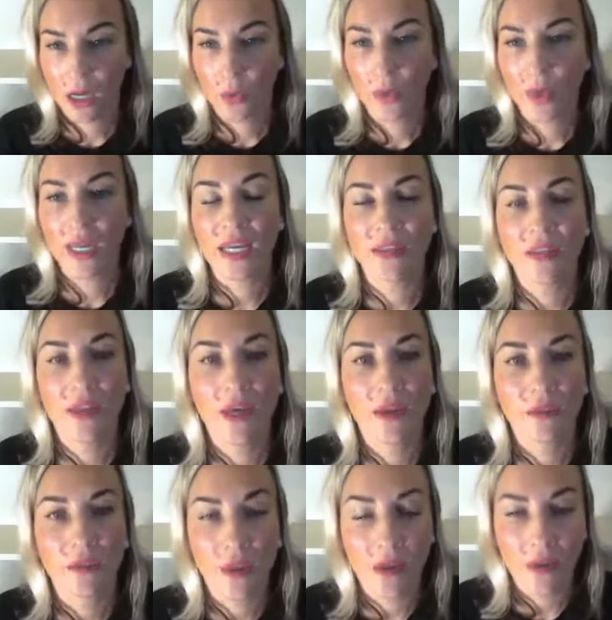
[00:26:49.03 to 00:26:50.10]
We get
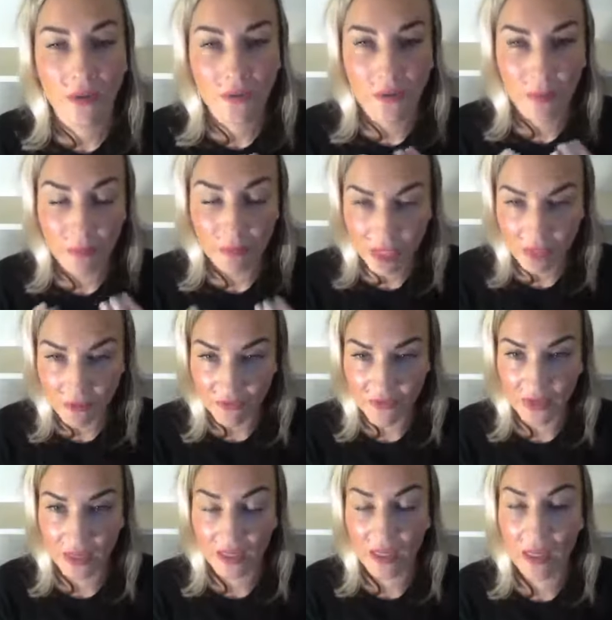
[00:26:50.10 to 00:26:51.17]
the, the, the
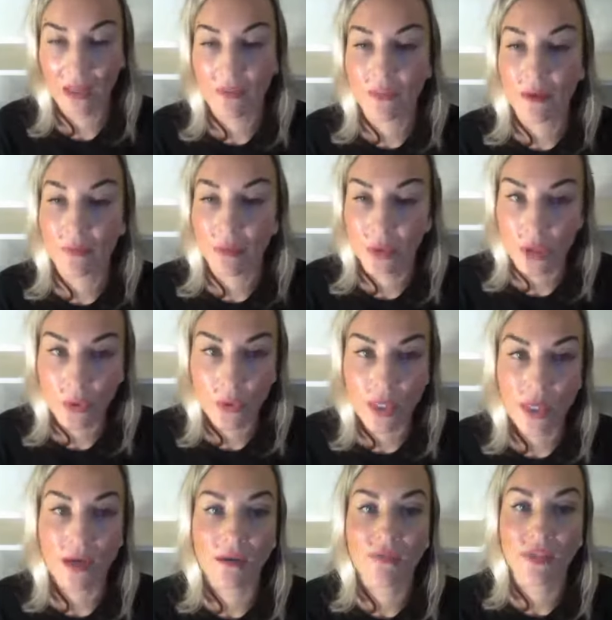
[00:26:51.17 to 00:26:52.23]
benefit and the
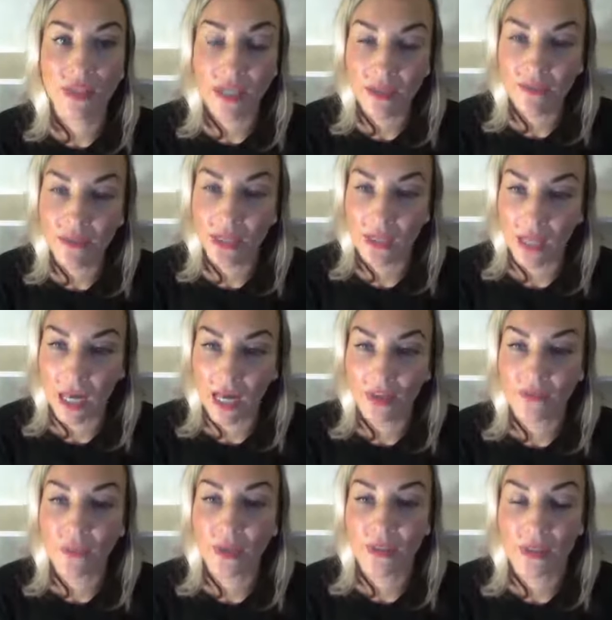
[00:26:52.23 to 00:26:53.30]
beauty of living
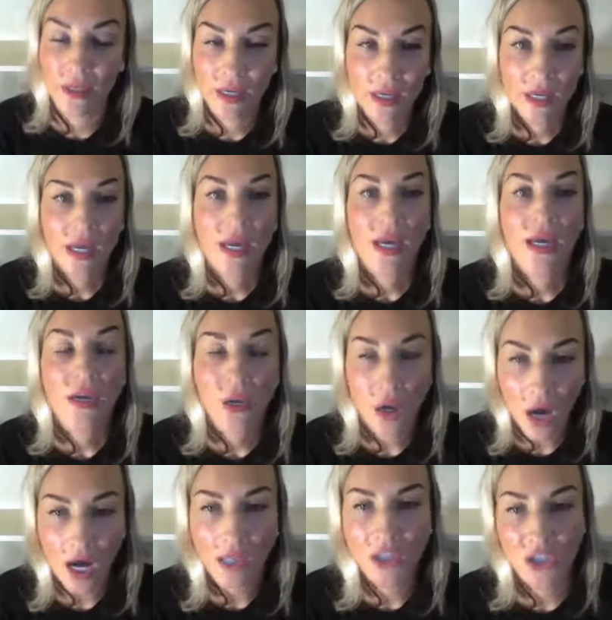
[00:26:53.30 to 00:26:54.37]
life with
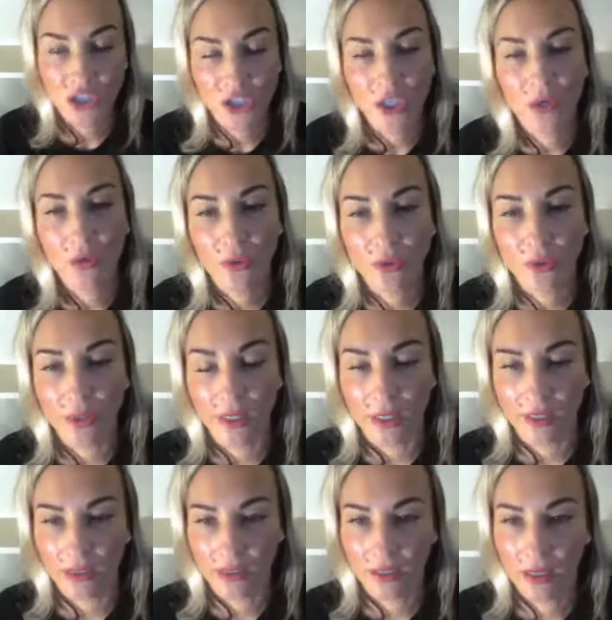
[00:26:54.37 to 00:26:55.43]
God's
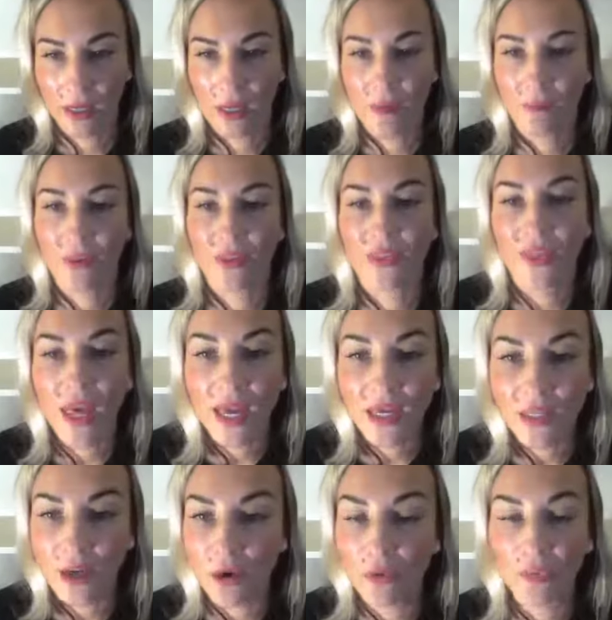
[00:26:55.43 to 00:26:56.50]
children, but they
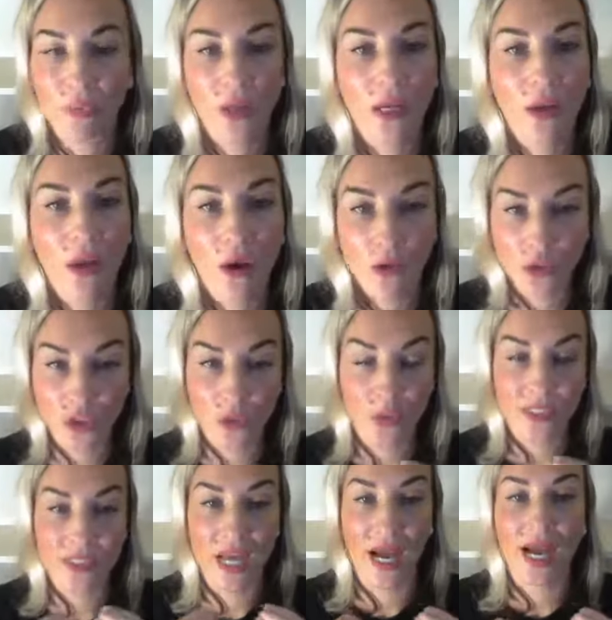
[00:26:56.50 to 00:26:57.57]
don't belong to
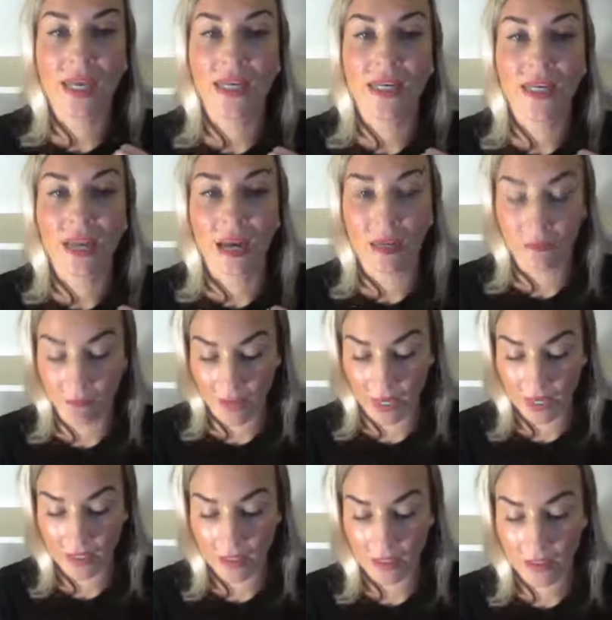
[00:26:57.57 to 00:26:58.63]
us. I cannot
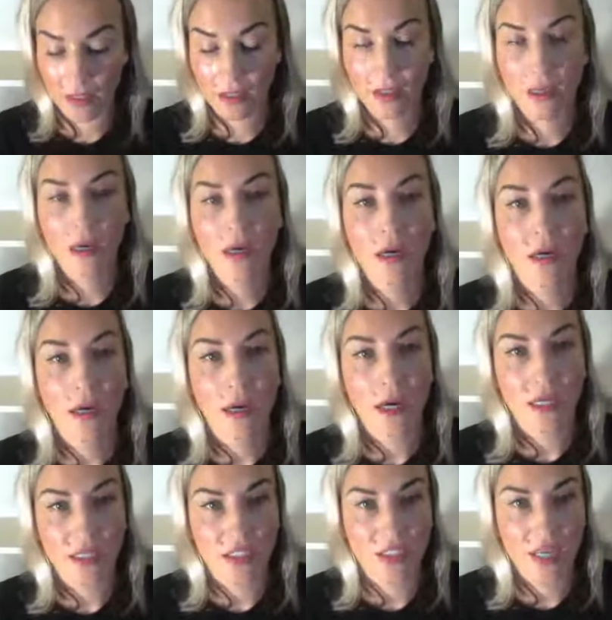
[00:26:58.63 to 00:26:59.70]
make
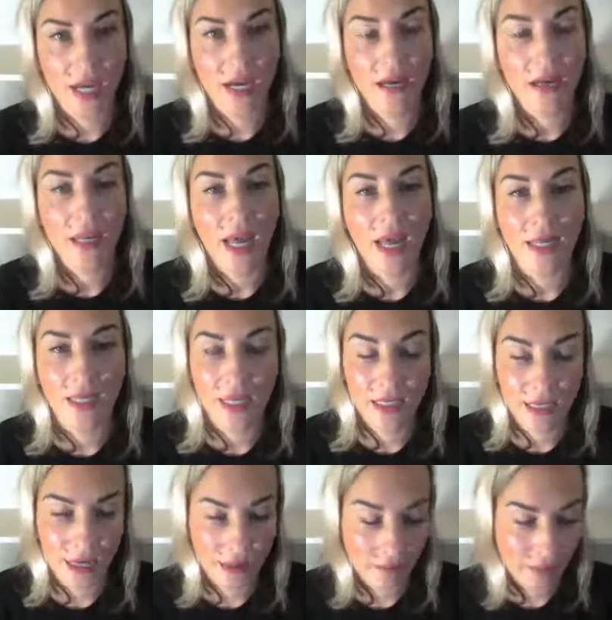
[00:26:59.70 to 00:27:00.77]
a cell, I
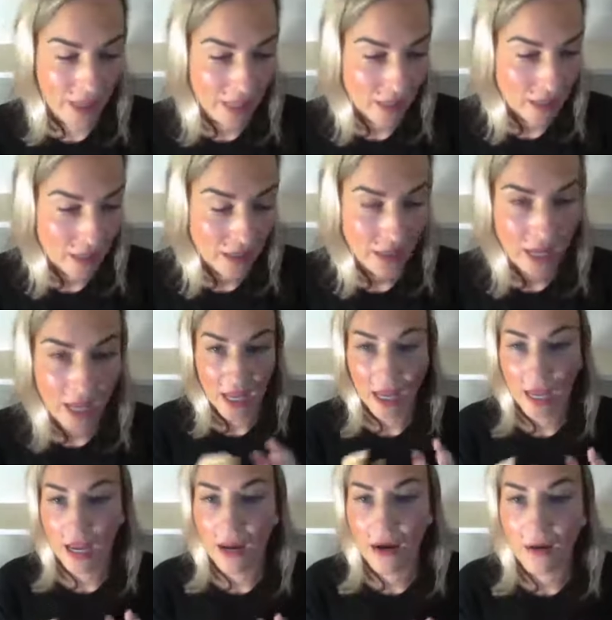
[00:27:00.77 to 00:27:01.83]
cannot make
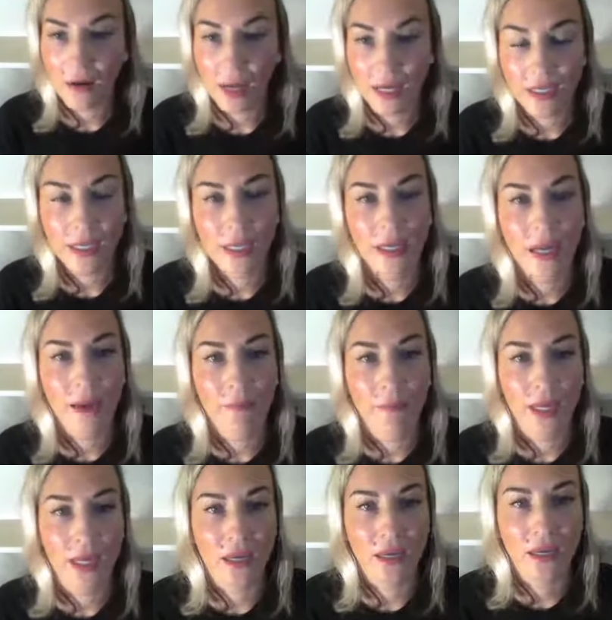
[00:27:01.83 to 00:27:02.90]
air, I cannot
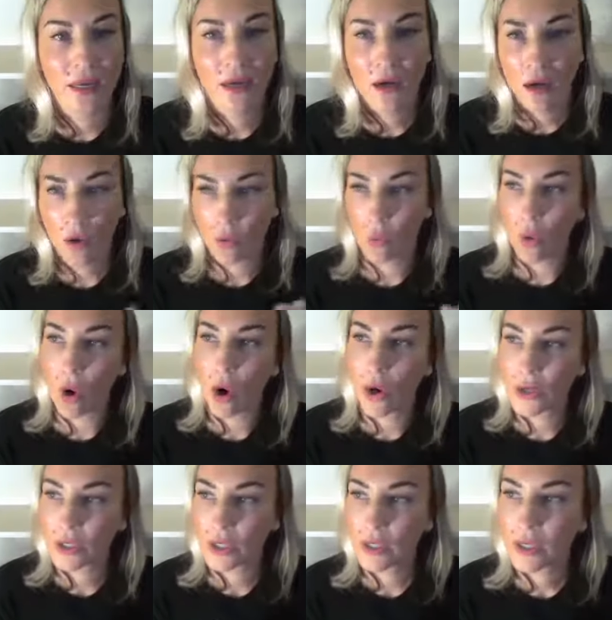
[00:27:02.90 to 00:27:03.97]
make
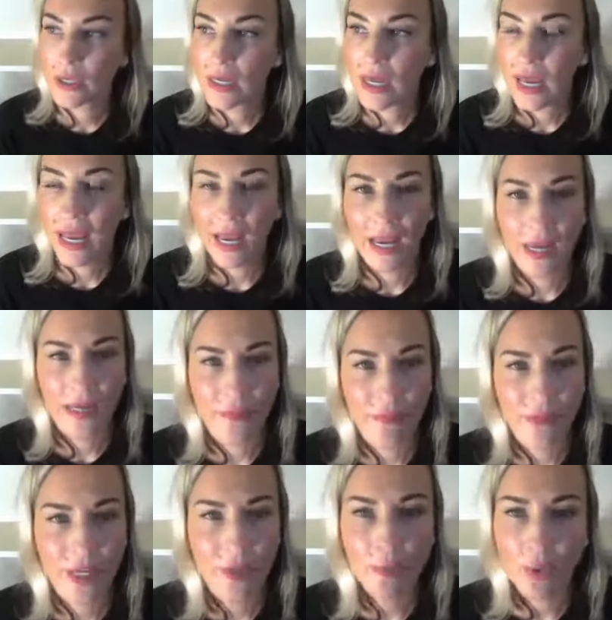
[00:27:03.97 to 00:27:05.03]
water. And
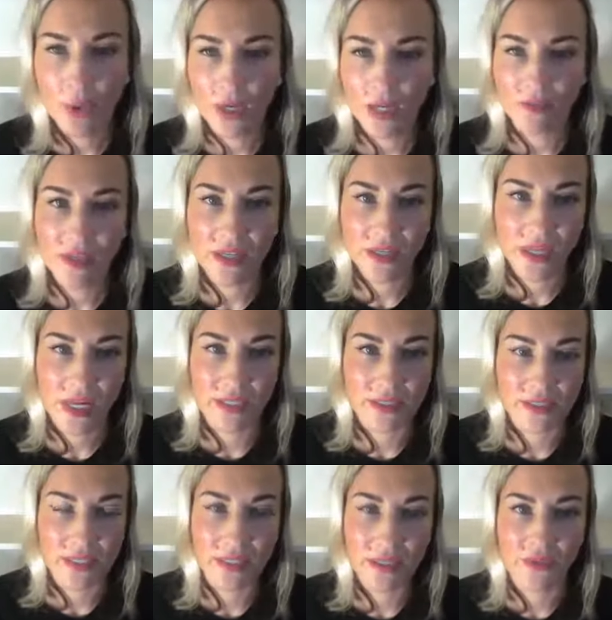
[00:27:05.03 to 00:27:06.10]
people get this
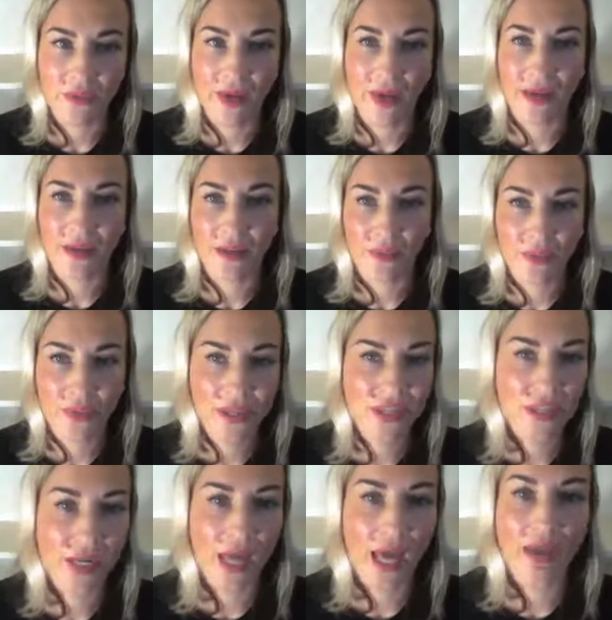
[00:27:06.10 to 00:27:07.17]
idea that
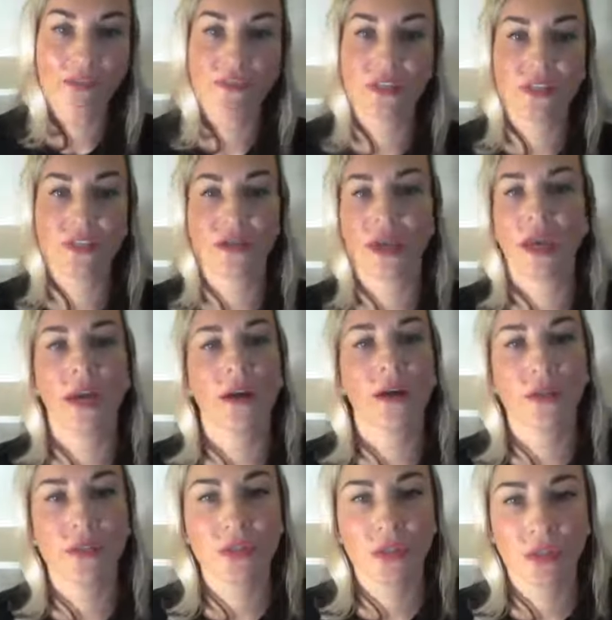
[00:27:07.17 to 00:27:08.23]
this life is
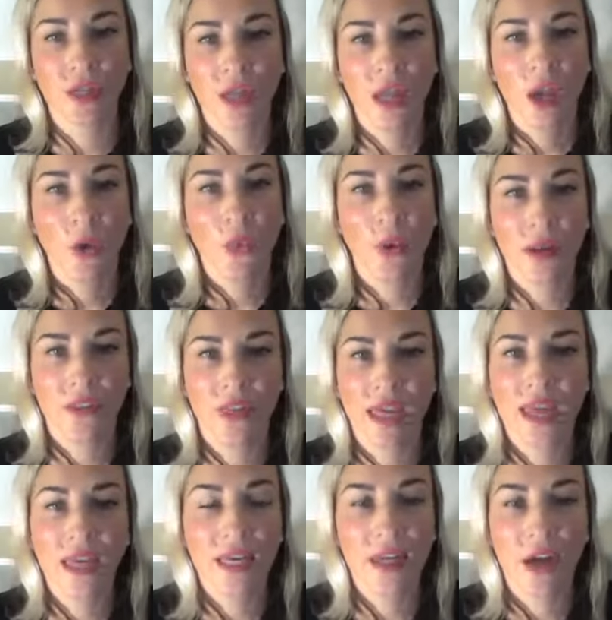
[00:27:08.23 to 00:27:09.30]
theirs when
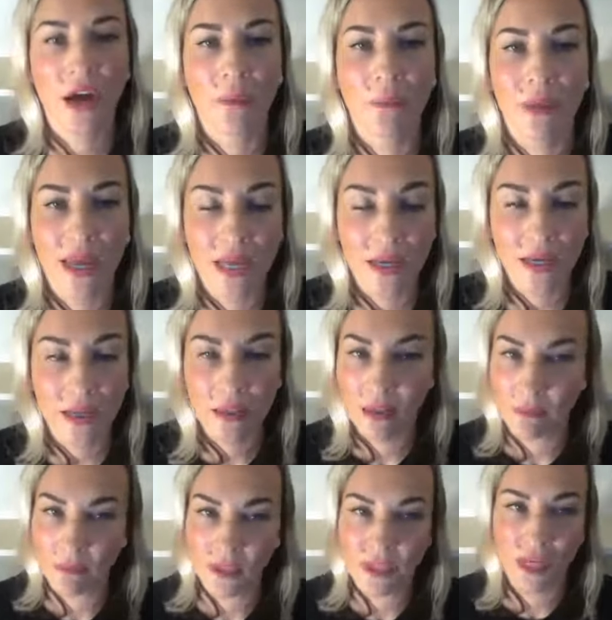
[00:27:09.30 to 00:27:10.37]
they cannot make
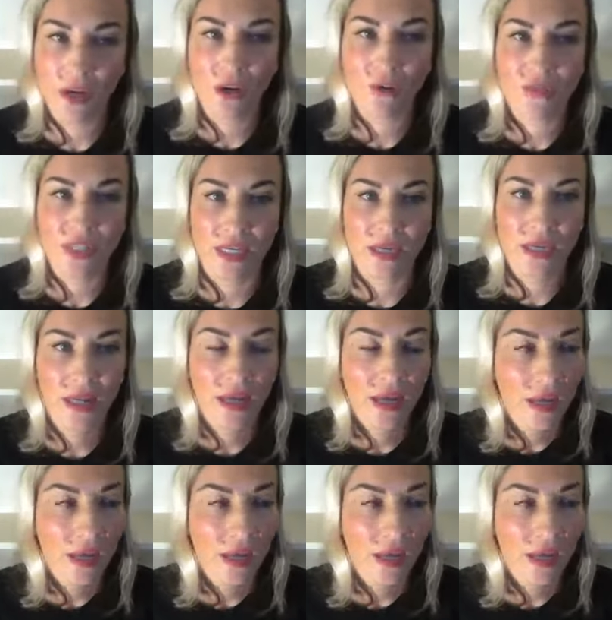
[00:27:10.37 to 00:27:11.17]
themselves and